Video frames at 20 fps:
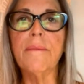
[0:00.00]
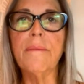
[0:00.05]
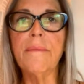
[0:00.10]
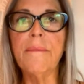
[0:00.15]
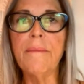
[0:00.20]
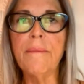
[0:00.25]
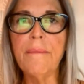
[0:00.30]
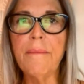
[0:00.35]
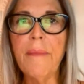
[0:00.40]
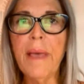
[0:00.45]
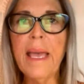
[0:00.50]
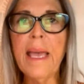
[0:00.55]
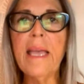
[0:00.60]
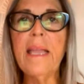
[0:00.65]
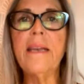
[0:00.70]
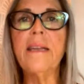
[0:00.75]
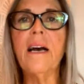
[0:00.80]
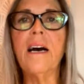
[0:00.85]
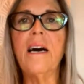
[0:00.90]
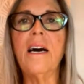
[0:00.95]

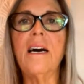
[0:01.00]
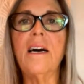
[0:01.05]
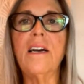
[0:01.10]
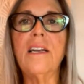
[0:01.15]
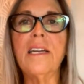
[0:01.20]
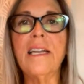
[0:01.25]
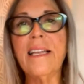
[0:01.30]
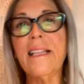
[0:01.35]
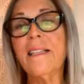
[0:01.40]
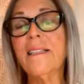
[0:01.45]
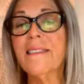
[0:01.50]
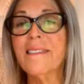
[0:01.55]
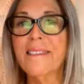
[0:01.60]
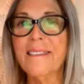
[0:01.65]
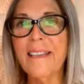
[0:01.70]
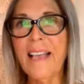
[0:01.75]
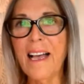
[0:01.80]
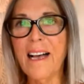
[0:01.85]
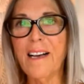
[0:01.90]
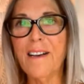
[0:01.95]
made our little
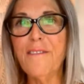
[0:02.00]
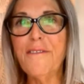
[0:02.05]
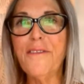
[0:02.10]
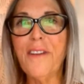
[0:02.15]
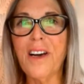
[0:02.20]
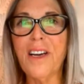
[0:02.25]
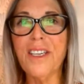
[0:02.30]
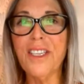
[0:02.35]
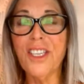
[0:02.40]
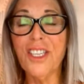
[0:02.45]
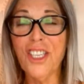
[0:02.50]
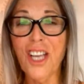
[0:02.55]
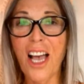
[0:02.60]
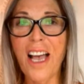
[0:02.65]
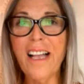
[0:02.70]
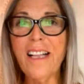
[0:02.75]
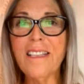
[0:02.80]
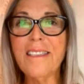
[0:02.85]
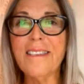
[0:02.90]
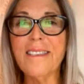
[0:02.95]
self, our
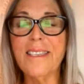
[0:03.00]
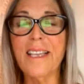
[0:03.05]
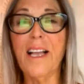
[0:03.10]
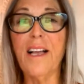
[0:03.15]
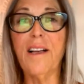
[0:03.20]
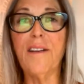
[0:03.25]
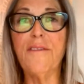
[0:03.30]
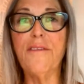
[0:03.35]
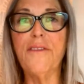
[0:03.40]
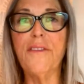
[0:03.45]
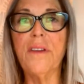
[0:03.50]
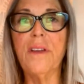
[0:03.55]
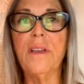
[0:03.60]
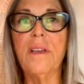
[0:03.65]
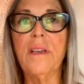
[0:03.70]
child self,